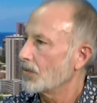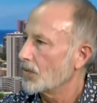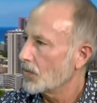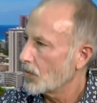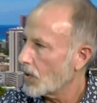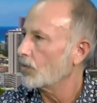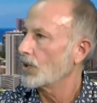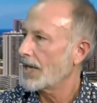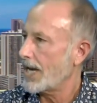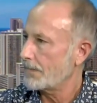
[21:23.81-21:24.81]
what will
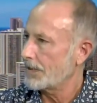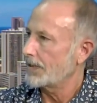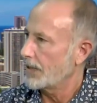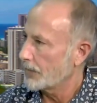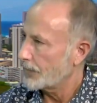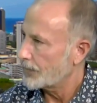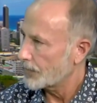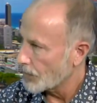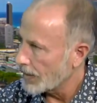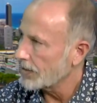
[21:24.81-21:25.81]
happen if
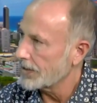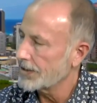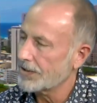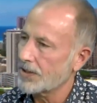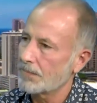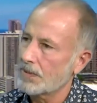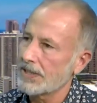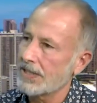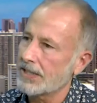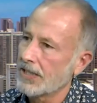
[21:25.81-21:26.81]
rail is
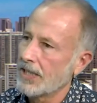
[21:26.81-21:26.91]
completed.